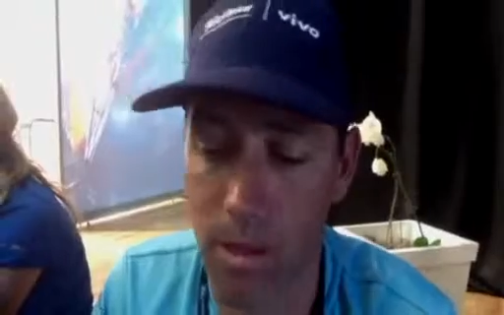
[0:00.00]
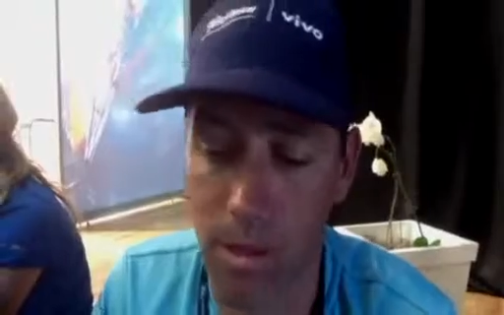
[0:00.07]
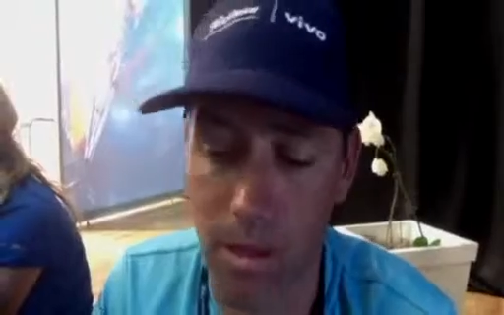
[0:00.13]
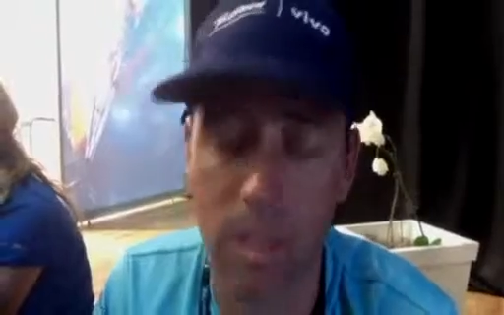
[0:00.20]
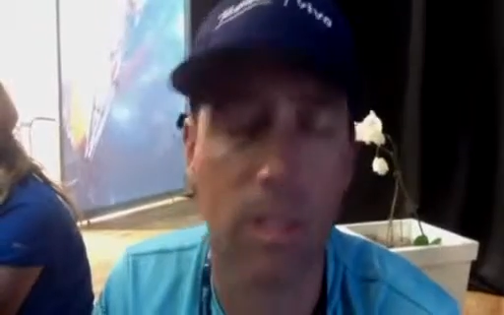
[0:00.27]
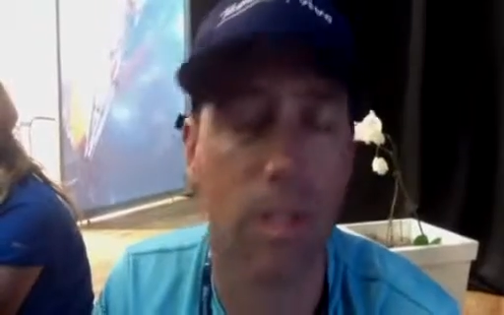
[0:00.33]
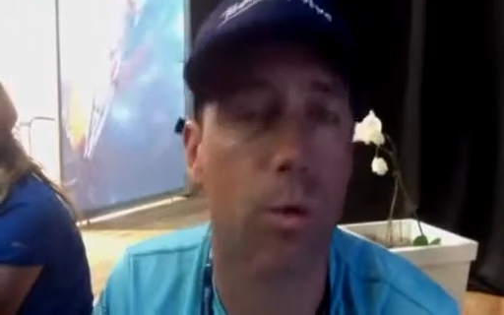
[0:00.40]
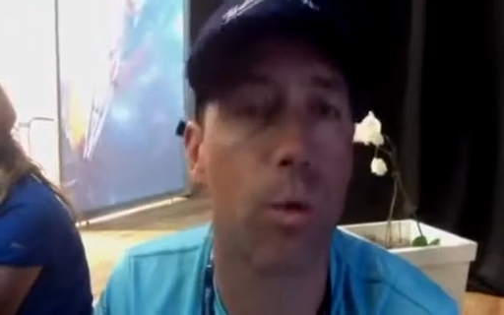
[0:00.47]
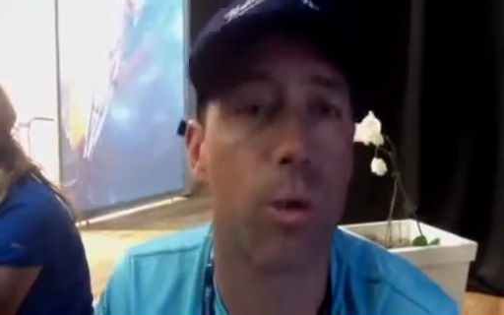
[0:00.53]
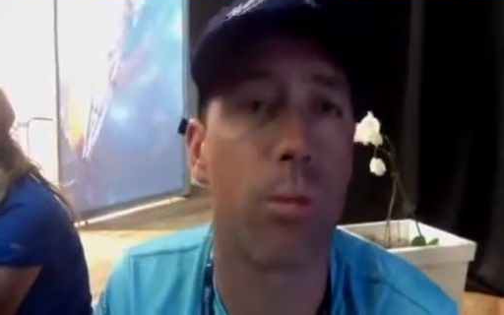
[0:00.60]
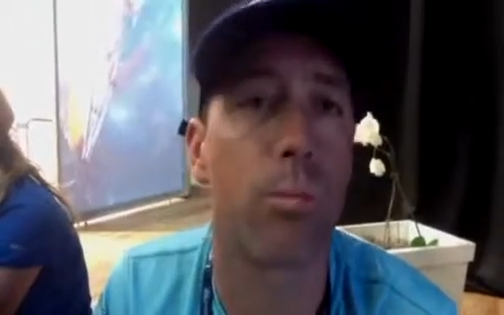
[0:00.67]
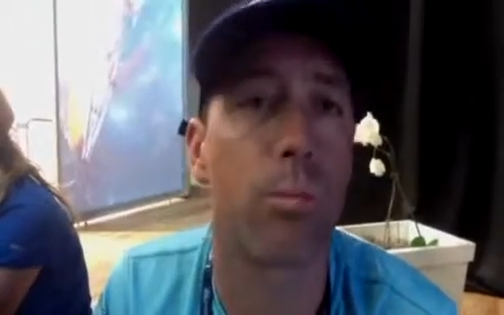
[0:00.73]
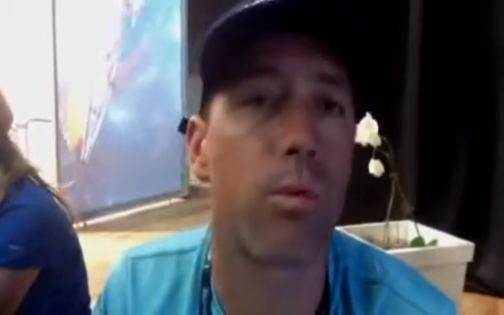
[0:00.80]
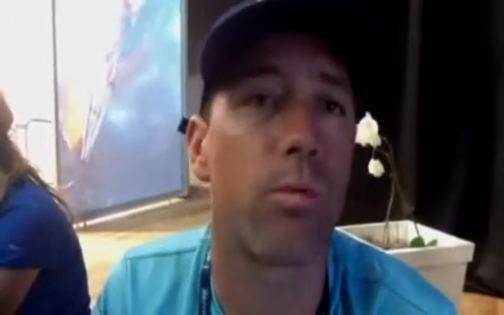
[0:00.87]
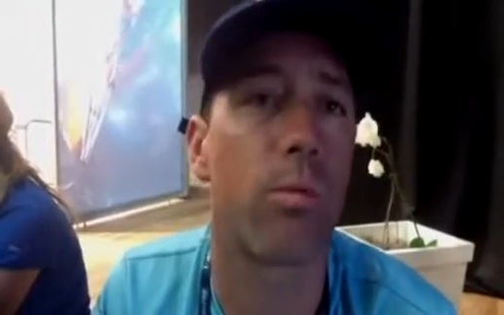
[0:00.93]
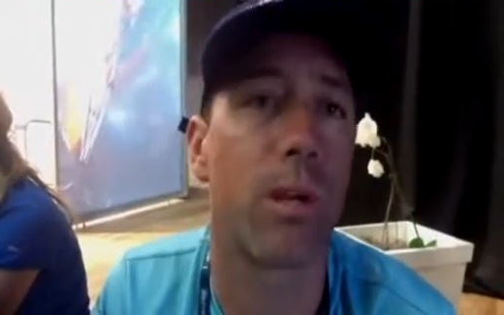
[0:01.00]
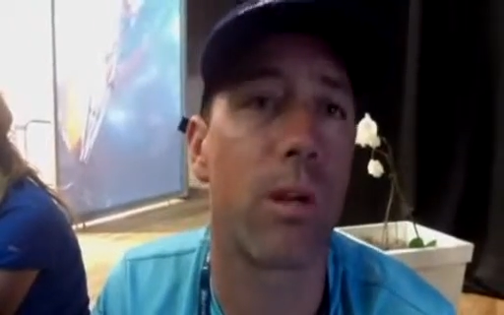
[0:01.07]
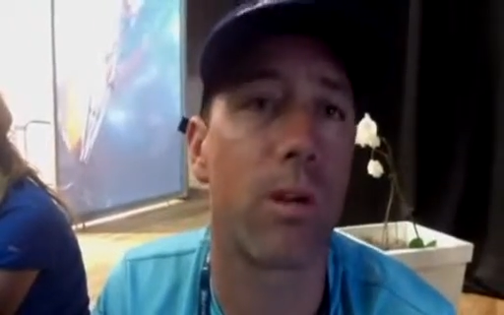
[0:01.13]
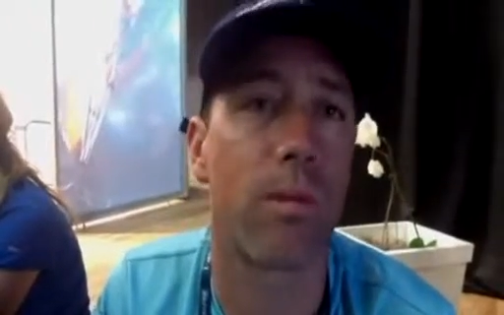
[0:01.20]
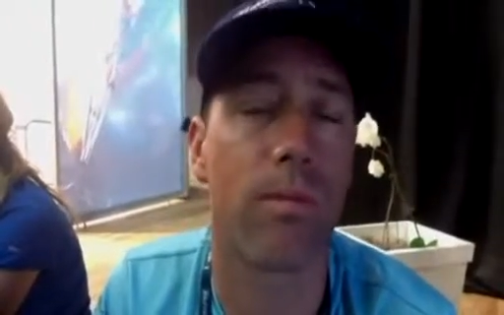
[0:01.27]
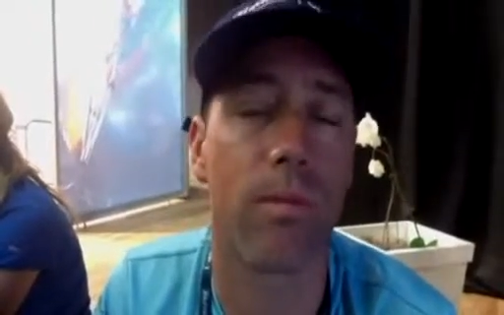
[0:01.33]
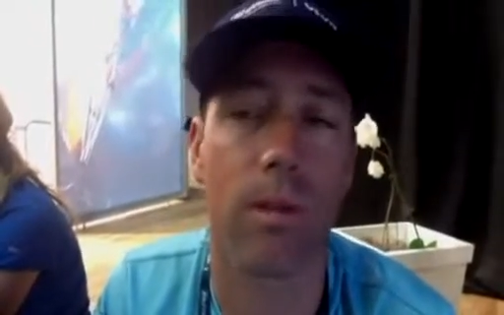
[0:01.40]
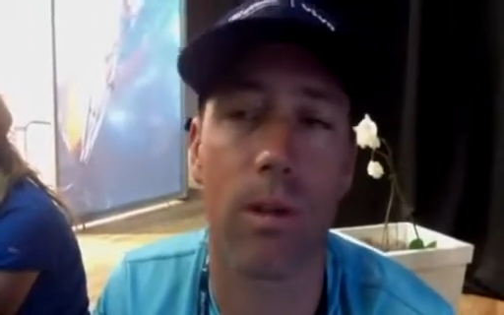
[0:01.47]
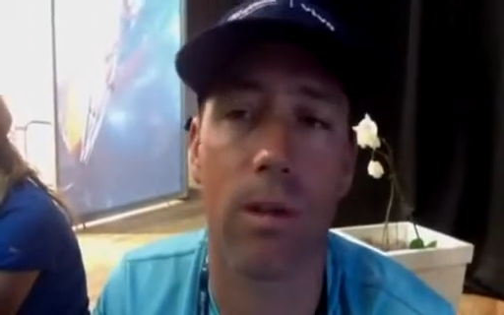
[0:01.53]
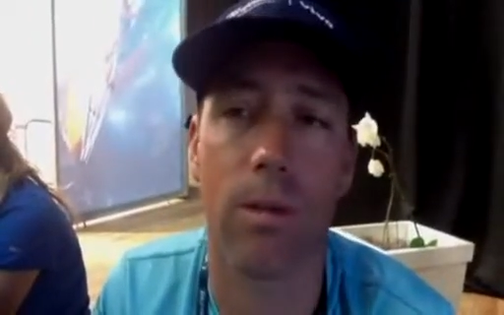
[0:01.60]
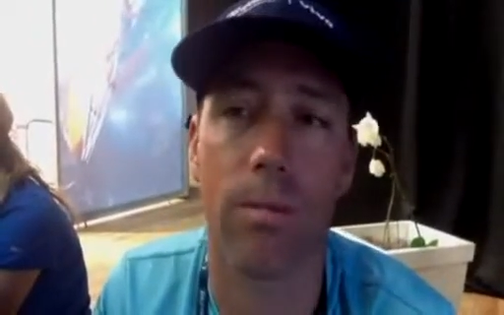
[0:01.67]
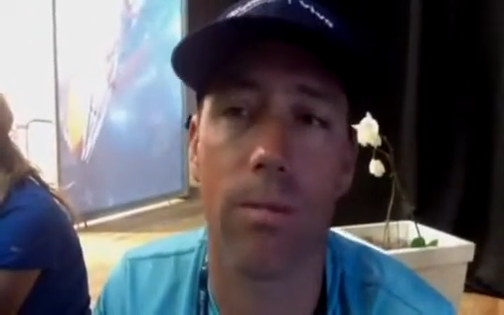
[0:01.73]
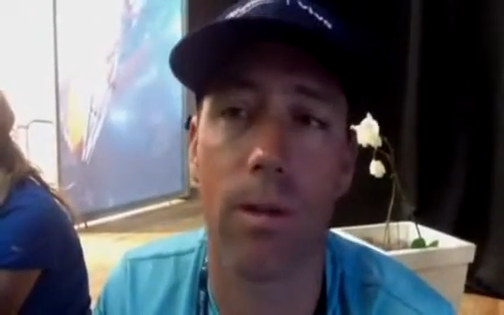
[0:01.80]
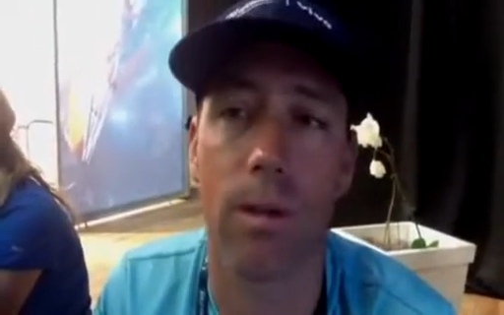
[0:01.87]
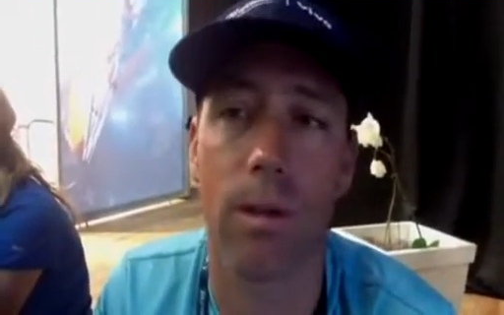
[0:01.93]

I think is a good improvement. No, um,